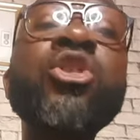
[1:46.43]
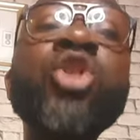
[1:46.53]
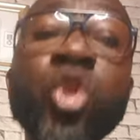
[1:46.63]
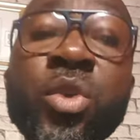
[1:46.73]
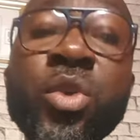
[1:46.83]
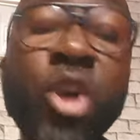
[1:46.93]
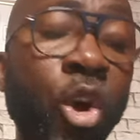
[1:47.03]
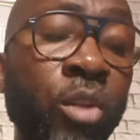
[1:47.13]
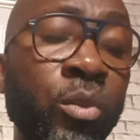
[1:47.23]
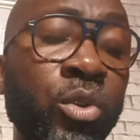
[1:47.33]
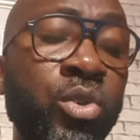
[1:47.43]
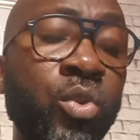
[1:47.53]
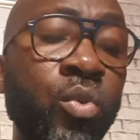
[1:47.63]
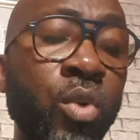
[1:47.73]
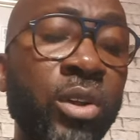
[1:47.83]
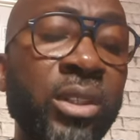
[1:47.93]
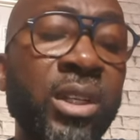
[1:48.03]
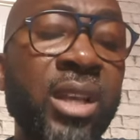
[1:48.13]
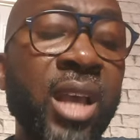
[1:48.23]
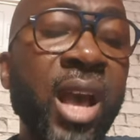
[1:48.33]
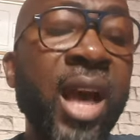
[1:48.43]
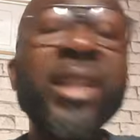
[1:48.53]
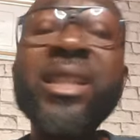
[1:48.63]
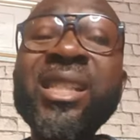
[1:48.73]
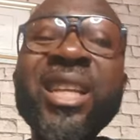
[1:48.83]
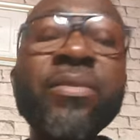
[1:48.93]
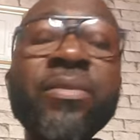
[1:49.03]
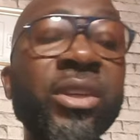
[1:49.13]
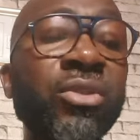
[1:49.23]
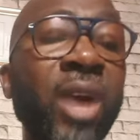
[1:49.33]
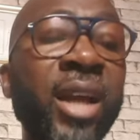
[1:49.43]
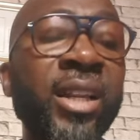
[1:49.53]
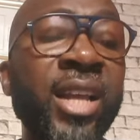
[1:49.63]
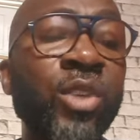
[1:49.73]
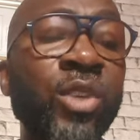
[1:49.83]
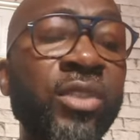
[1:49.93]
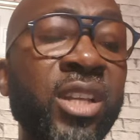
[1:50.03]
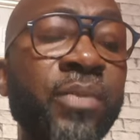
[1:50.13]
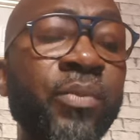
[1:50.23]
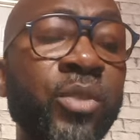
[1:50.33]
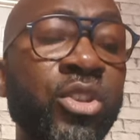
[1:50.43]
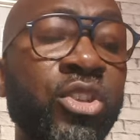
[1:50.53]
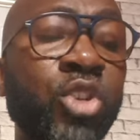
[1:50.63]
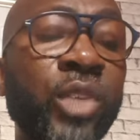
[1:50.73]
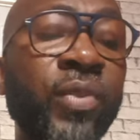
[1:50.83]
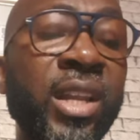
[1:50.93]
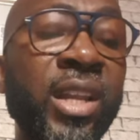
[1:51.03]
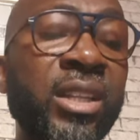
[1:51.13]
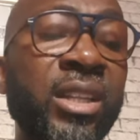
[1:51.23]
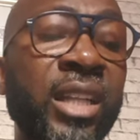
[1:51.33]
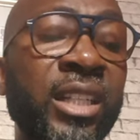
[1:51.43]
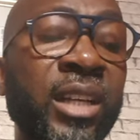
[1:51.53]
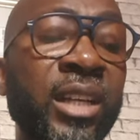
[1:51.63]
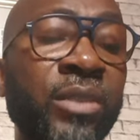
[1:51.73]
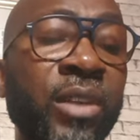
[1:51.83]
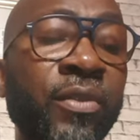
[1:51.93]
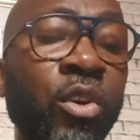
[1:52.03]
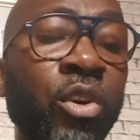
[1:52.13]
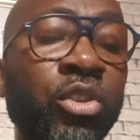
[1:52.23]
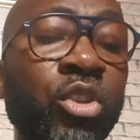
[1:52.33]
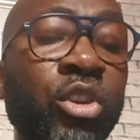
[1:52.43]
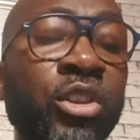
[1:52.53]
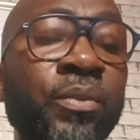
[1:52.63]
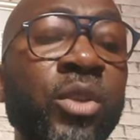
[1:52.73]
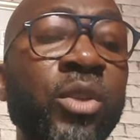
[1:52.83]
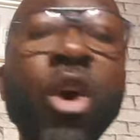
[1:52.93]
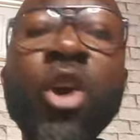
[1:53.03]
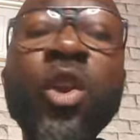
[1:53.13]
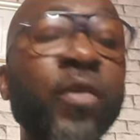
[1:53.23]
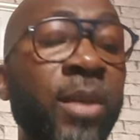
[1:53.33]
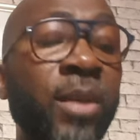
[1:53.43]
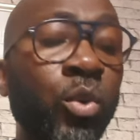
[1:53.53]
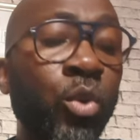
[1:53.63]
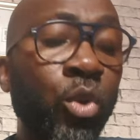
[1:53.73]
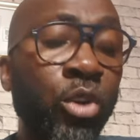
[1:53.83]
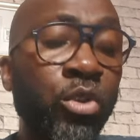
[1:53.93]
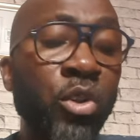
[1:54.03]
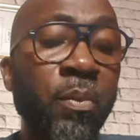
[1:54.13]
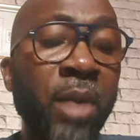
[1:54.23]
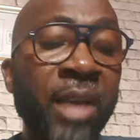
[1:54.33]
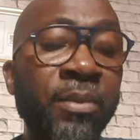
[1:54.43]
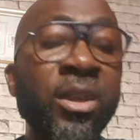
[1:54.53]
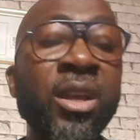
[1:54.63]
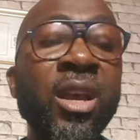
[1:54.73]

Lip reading: doing almost one and the same thing. So at the end of the day, you just find out that they've all turned all of them to conduit pipes